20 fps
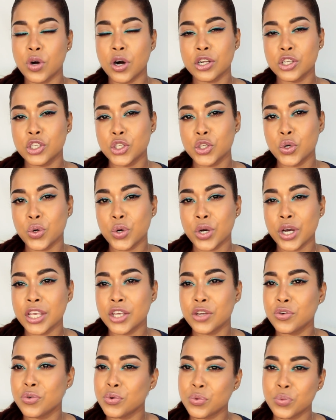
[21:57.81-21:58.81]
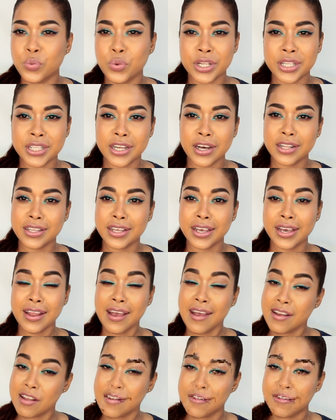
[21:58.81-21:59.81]
Also, you will not
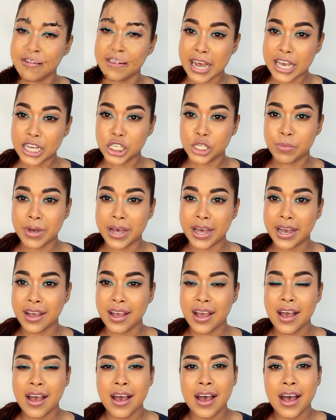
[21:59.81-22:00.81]
get any flashback.